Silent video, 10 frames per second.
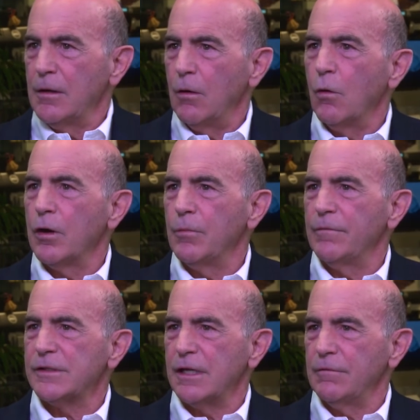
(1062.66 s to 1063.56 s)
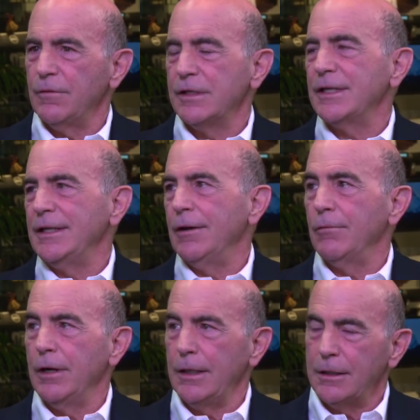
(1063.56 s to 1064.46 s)
uh, Warren Buffett's on the phone. I said, yeah,
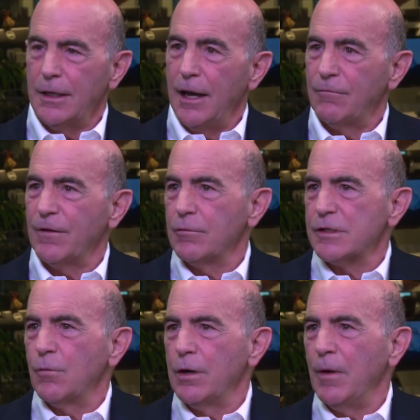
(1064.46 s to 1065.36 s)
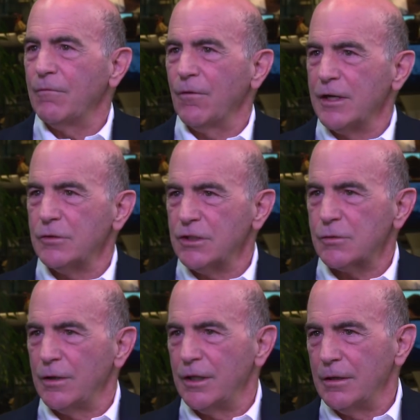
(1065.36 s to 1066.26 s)
right. I figured it was one of my friends who just
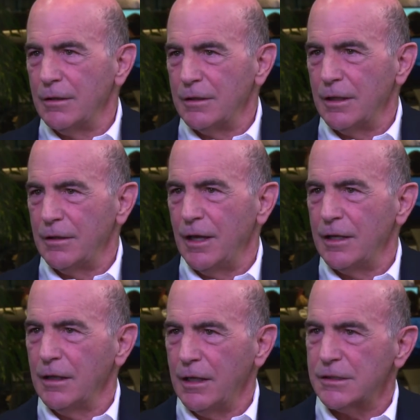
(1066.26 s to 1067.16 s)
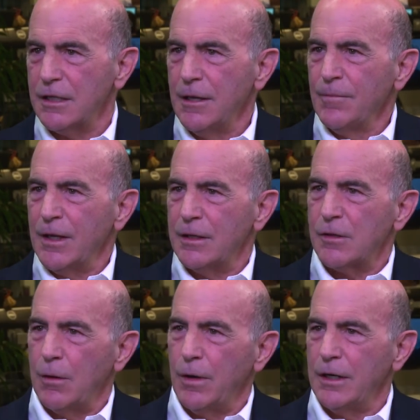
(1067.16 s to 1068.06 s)
read the, uh, the headlines. And
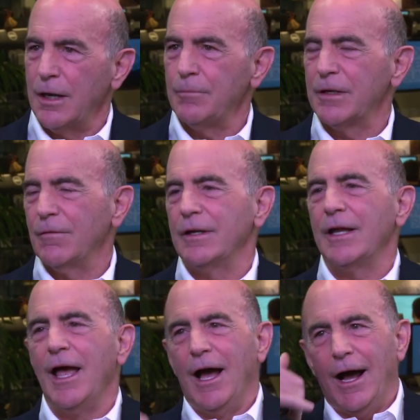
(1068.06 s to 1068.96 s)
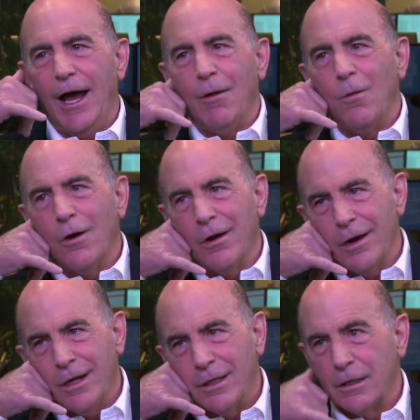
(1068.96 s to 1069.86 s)
so I went in and I picked up, hi,
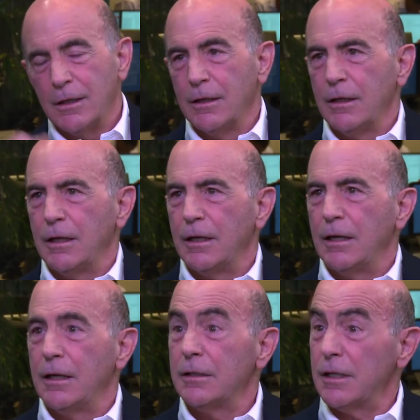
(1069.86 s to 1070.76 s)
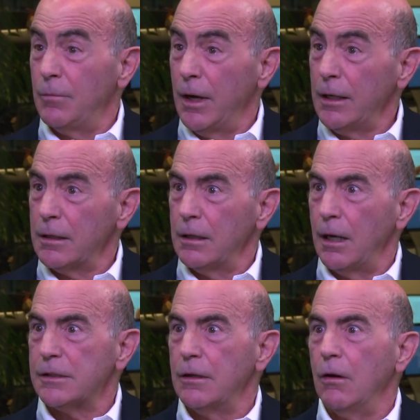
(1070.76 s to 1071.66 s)
Warren. and he said, Mike. And
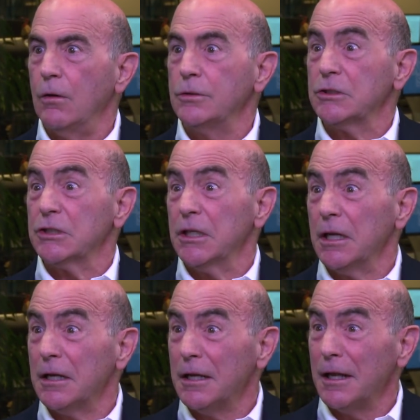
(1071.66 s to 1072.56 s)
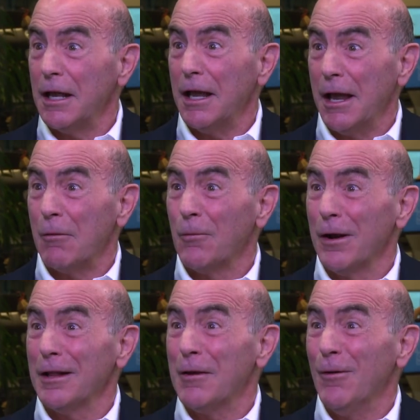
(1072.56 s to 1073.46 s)
I said, oh, shit. It
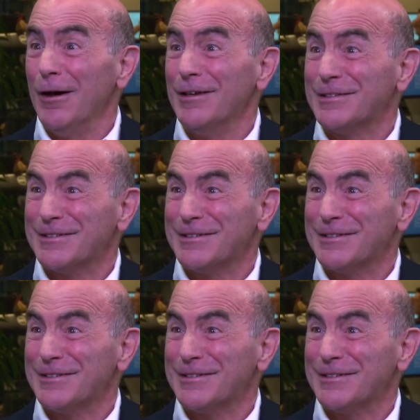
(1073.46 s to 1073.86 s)
really was.